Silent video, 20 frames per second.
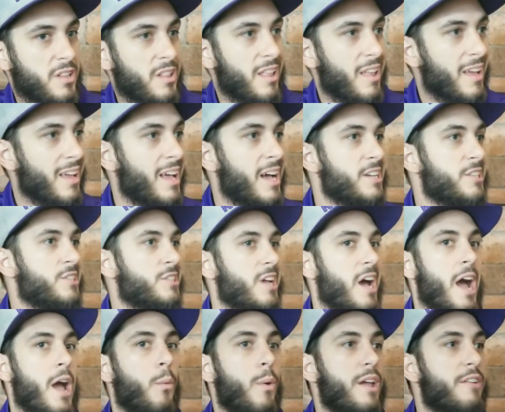A lot of guys
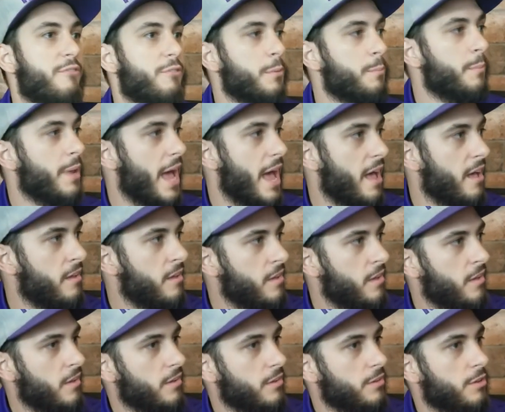shy away from that.
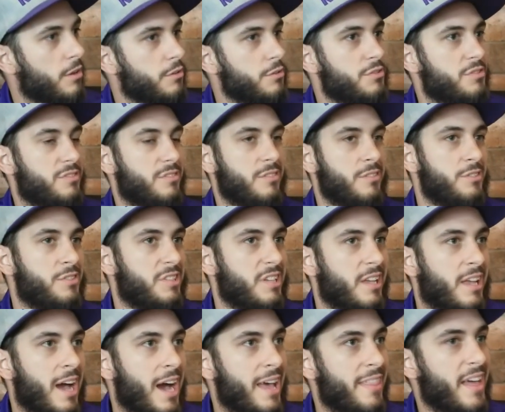You see a
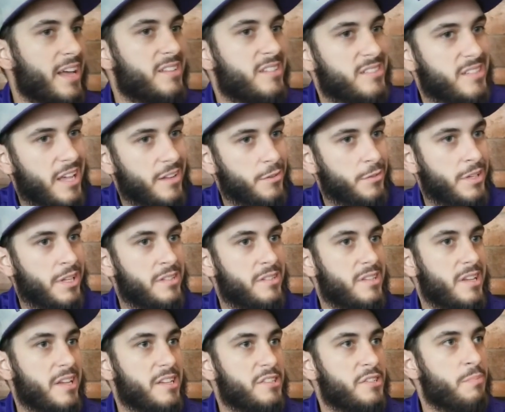guy that's settled into
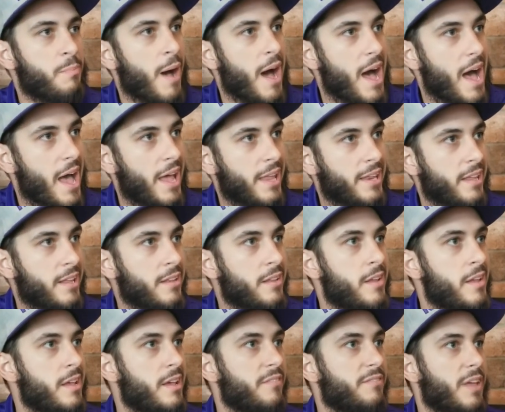his spot, and
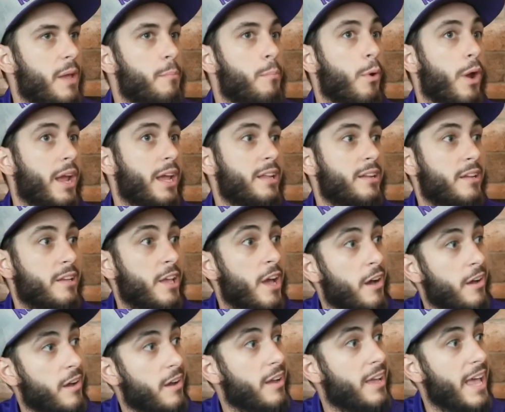they bring in a
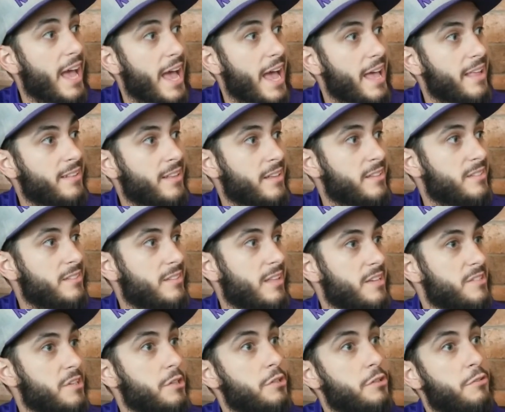younger cat
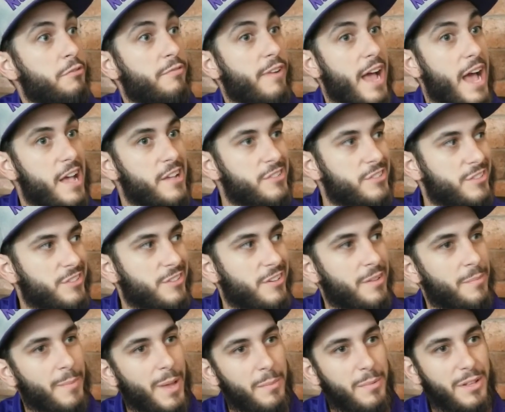that's a little faster,
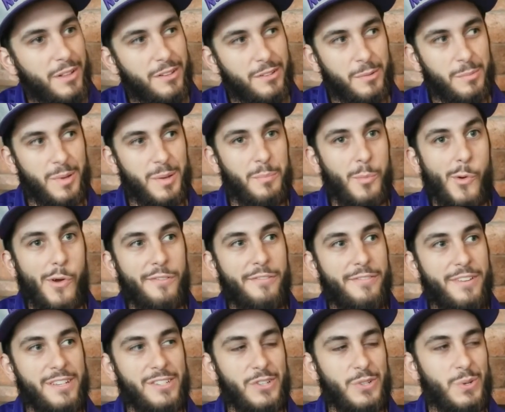maybe a little bit more
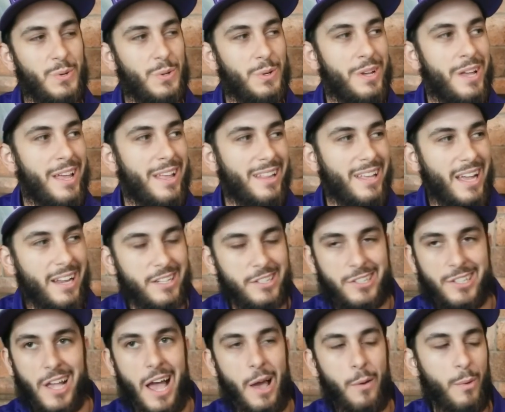physical. Kind of
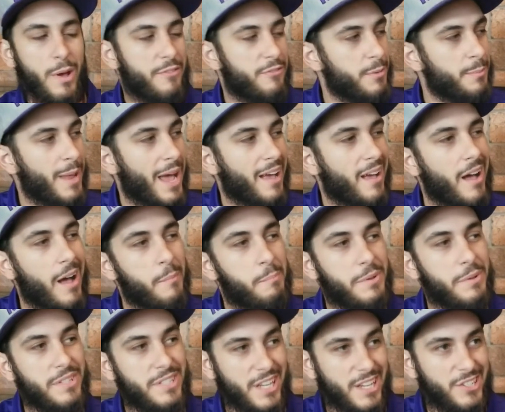shy away from that
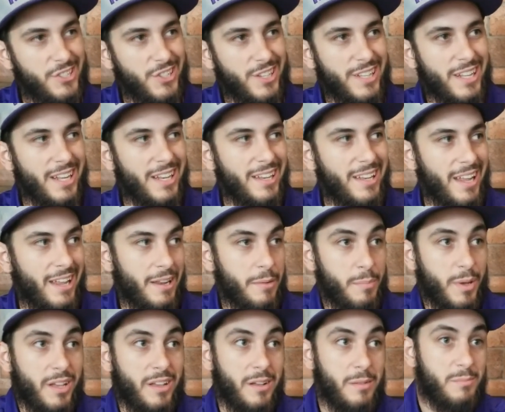competition, and it
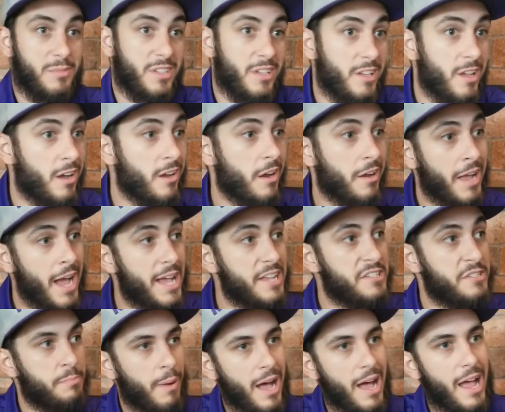becomes the younger guy's
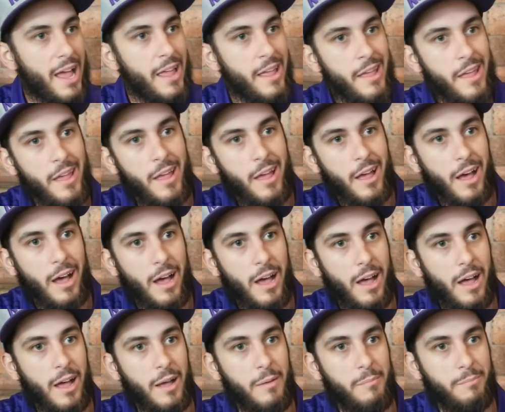spot.
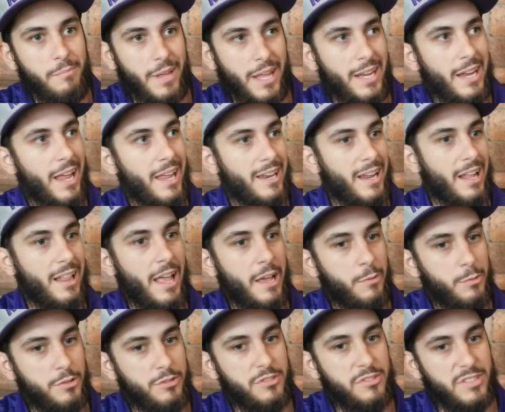And I like
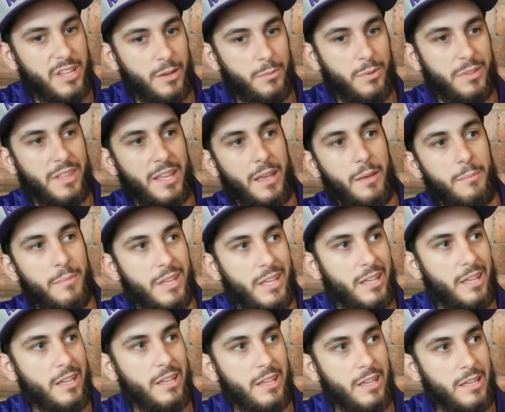what you said with him.
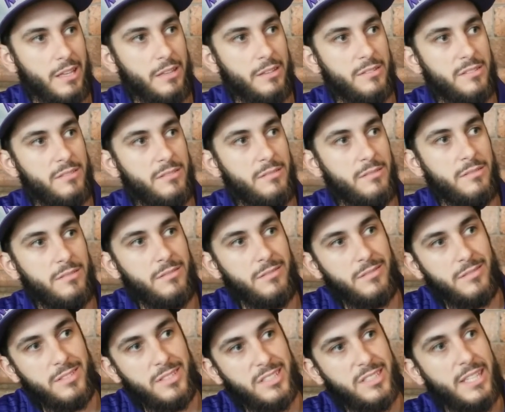He
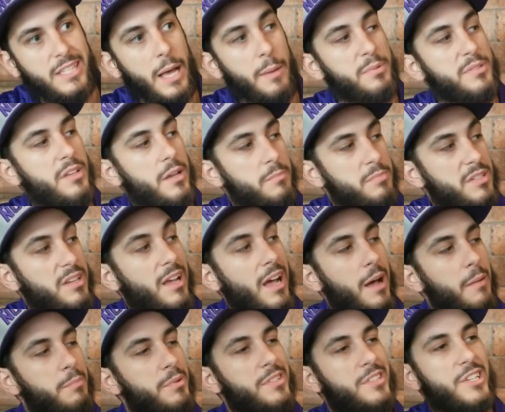steps up to
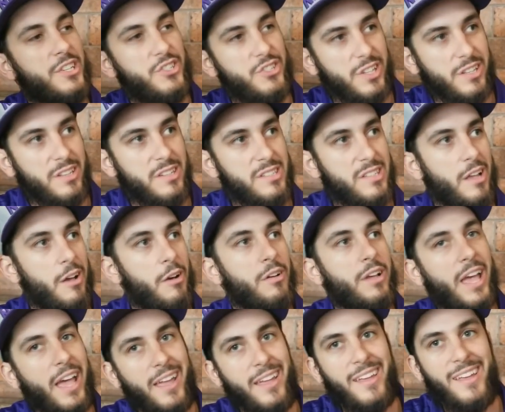competition and say,
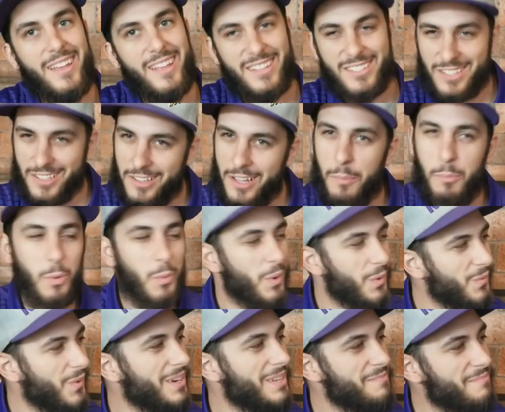okay, it's the number
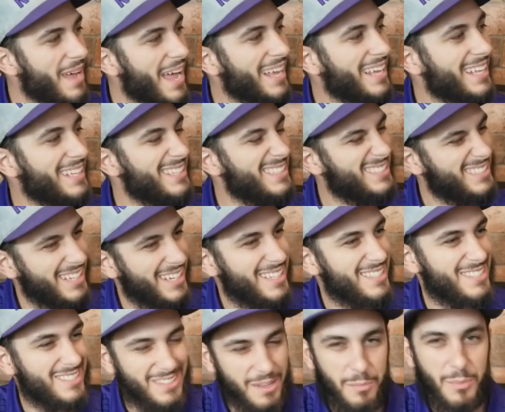1 running back in the city.
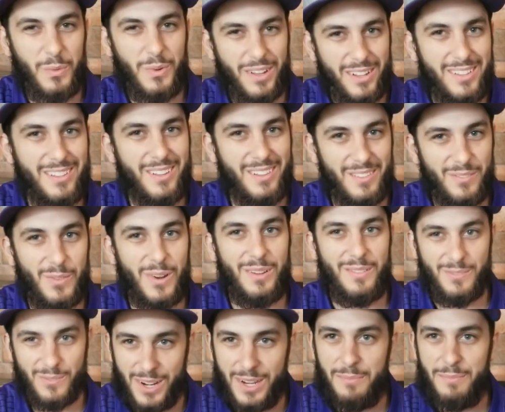It's the number 1
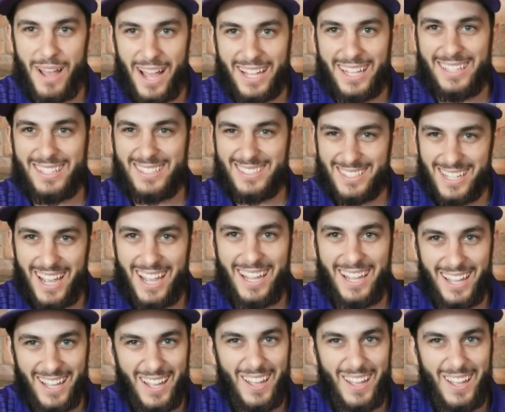running back in the state.